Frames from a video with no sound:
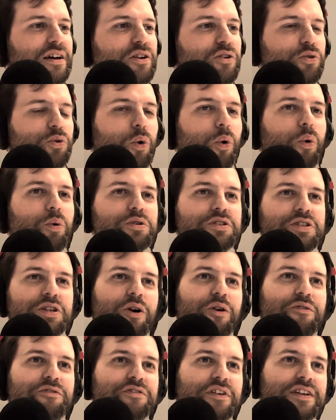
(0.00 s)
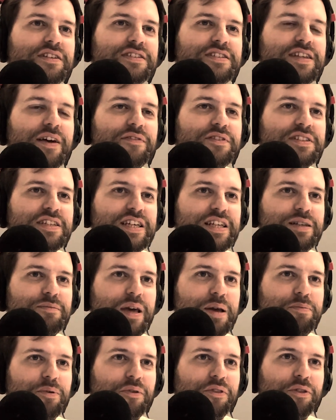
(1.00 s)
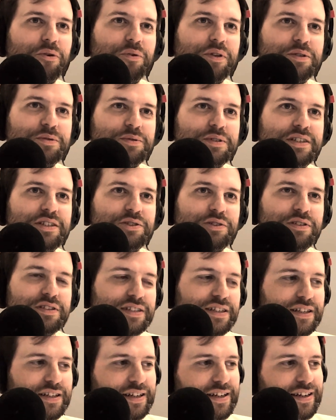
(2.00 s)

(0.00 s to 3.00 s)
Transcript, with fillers: 0 of 17 people thought this was interesting.